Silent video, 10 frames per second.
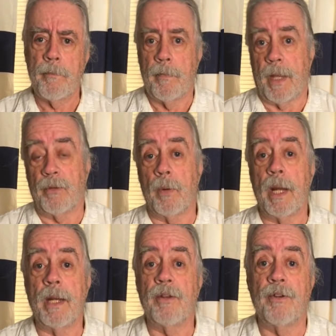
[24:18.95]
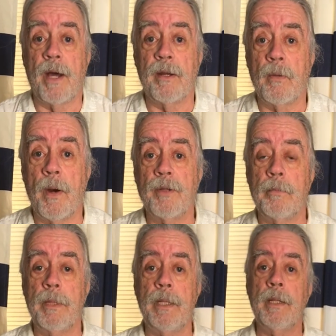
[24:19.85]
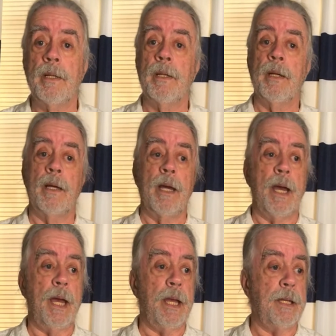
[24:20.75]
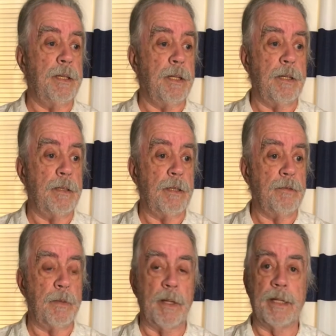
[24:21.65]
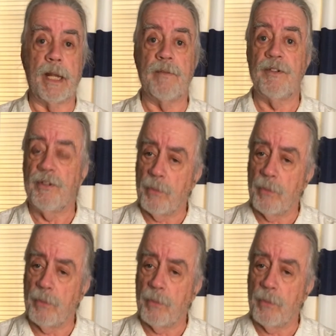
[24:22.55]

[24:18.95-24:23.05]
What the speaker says: that's what I decided I wanted to be. And it's been like that ever since.